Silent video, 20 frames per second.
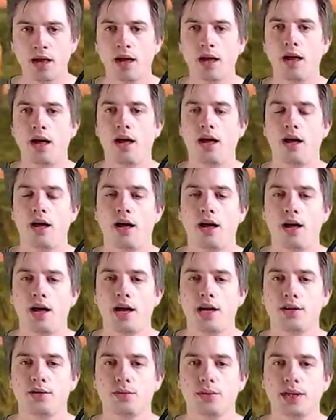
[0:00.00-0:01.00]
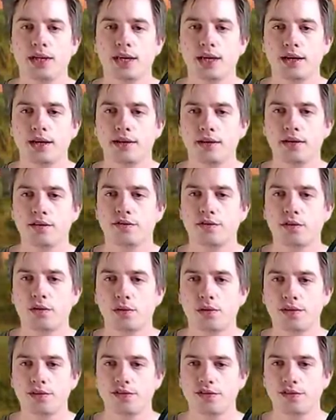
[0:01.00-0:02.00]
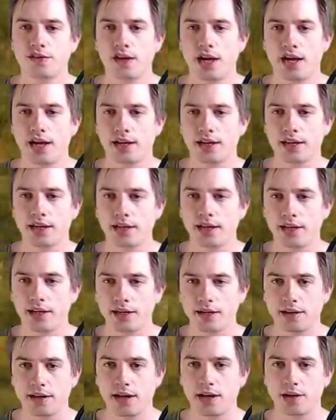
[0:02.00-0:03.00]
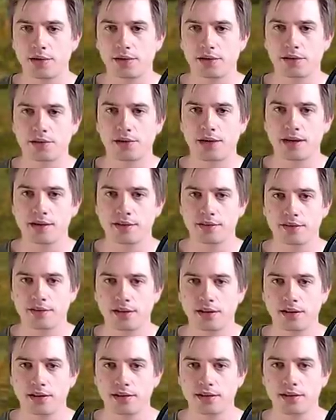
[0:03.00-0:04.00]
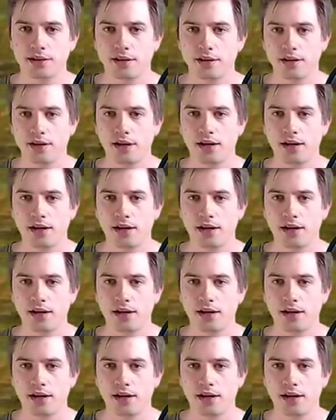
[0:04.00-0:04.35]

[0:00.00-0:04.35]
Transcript: Uh, and we can, of course, tag in our grandson.